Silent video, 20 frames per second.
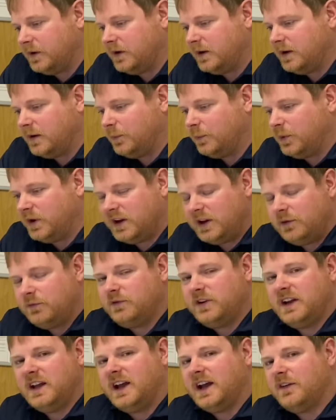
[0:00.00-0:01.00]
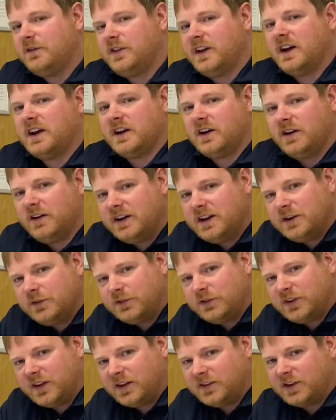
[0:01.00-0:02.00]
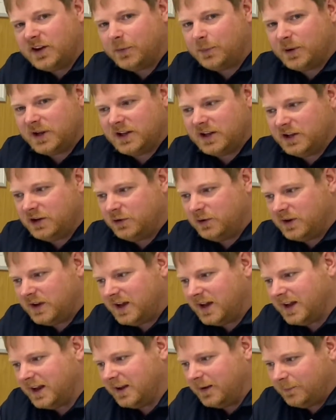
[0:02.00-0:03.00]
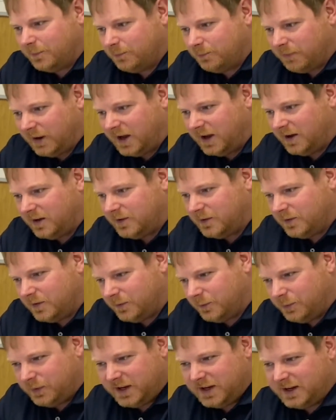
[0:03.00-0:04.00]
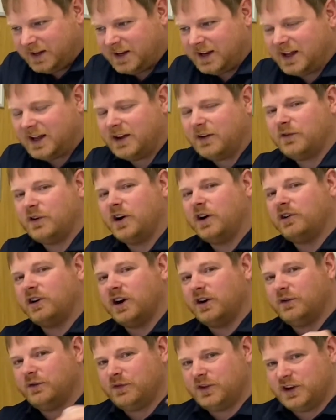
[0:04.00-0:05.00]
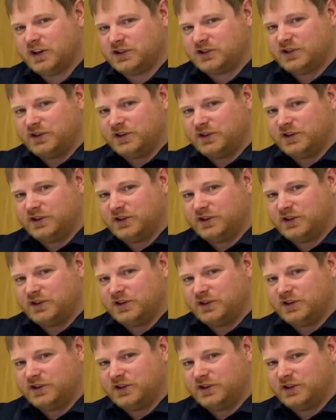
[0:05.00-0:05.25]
We don't really have that kind of setup in the UK, but we can have our own version of